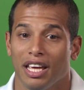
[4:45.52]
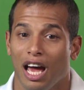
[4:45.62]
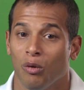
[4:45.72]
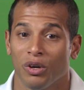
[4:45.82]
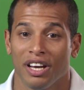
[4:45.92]

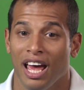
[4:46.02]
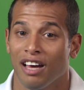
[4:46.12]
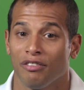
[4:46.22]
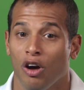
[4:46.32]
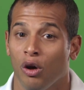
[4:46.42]
I wouldn't
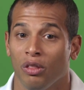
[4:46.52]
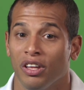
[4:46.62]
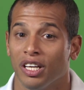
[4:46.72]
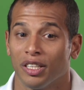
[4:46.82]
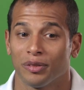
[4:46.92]
have all
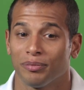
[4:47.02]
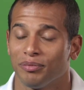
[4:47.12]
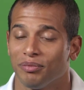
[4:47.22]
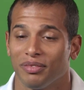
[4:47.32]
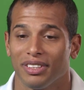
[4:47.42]
the,
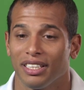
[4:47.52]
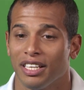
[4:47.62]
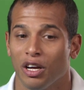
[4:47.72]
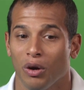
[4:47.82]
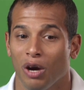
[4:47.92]

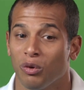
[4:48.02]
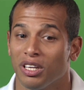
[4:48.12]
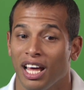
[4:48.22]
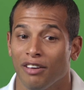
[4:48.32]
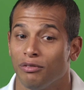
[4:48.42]
you know, I
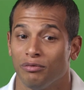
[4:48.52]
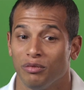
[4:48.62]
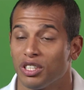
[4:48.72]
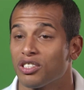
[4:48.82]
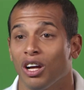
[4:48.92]
wouldn't have
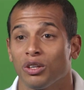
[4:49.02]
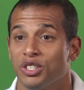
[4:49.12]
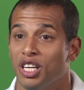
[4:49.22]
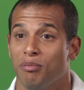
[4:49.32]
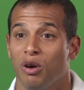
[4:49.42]
a
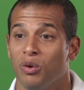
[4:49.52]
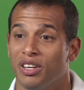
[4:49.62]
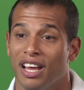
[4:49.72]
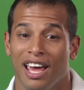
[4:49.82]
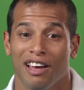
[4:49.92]
scholarship. I
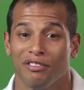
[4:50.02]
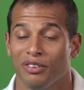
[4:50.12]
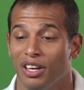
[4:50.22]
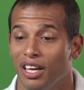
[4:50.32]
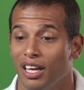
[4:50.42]
wouldn't have
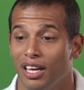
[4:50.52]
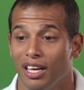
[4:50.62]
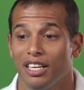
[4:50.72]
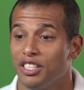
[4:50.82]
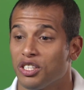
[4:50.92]

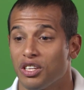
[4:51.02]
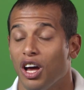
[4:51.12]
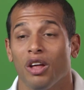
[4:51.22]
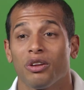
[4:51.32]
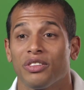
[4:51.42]
just
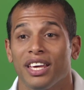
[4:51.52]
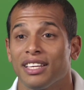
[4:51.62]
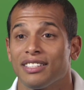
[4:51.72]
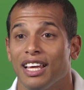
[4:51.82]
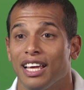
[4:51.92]
other
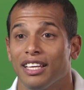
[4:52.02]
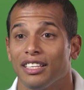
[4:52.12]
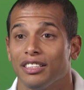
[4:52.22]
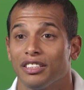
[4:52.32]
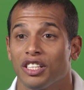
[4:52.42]
things that
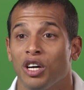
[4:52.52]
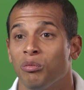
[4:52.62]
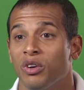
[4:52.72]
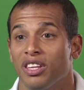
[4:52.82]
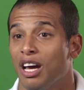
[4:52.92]

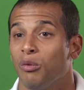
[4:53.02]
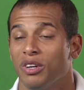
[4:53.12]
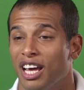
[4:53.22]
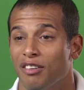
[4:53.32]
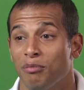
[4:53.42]
come with it. I
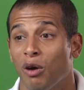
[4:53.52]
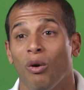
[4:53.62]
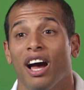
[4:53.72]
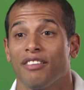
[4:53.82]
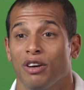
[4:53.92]
wouldn't have my
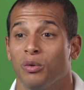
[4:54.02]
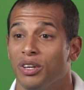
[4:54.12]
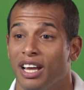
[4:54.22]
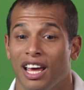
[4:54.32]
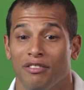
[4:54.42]
wife. I
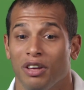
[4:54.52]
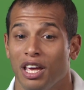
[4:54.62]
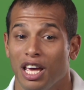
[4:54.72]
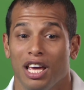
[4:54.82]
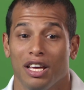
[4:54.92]
wouldn't have
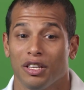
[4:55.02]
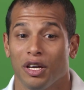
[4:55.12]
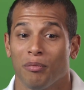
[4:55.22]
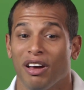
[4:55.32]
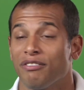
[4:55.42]

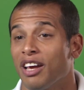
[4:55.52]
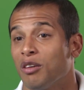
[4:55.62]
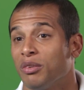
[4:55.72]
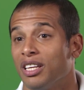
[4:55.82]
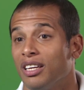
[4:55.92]
uh, my
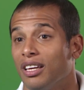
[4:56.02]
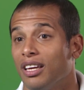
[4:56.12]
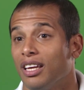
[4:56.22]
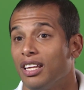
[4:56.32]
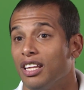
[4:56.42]
family,
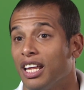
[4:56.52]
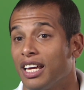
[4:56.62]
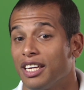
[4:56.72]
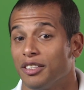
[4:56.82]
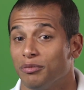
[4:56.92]

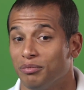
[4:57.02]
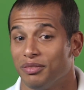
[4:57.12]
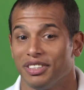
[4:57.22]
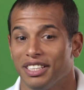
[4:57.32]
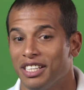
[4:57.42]
like,
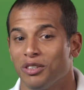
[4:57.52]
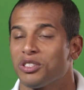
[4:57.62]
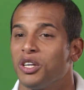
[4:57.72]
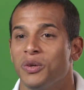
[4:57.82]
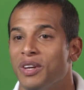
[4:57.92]
you know,
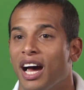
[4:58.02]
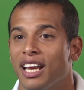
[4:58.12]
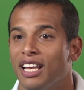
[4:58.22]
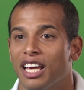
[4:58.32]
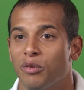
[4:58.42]
so
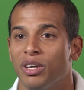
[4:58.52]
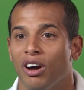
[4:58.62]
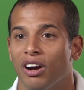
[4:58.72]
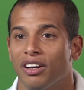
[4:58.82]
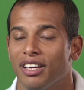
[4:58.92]
united like we
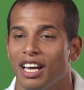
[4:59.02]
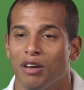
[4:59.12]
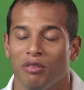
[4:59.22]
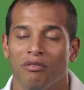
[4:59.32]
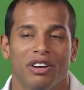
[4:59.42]
are. And
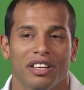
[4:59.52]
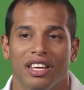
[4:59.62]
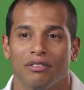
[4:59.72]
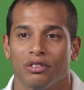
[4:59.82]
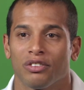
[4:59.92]
I'm, I'm very
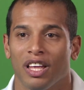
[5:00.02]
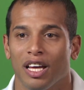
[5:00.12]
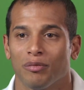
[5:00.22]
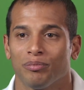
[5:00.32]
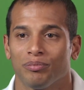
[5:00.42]
thankful for that.